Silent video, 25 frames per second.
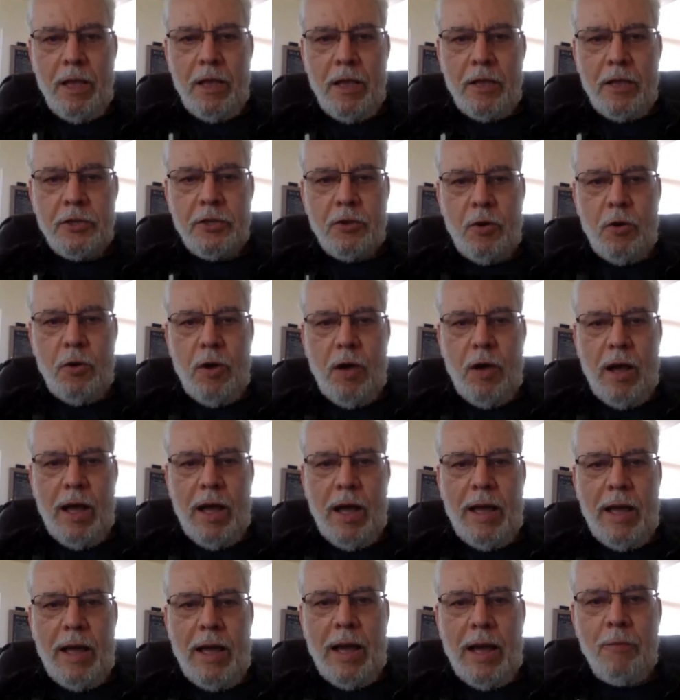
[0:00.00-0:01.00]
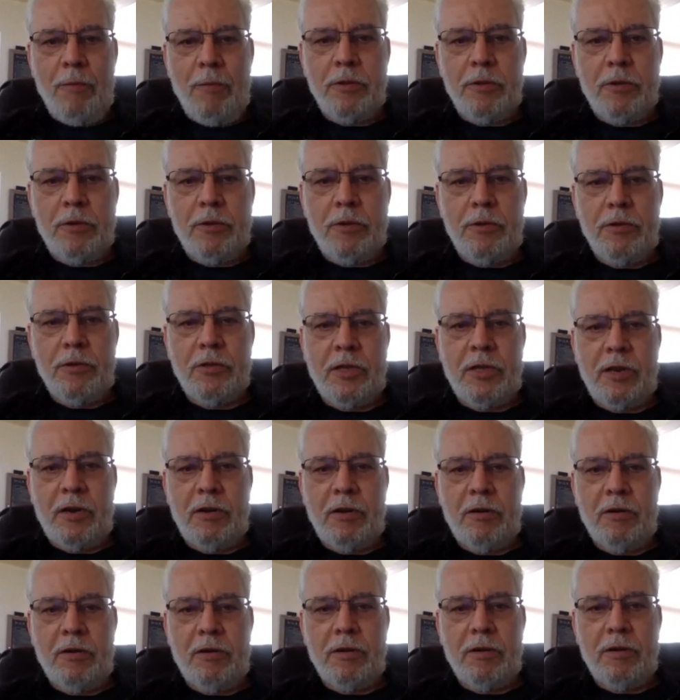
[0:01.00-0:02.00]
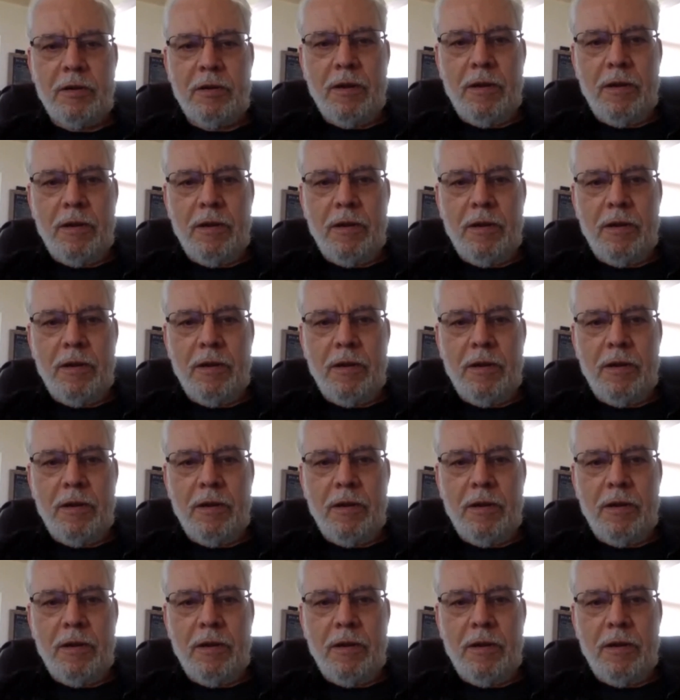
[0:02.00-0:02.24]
So I would consider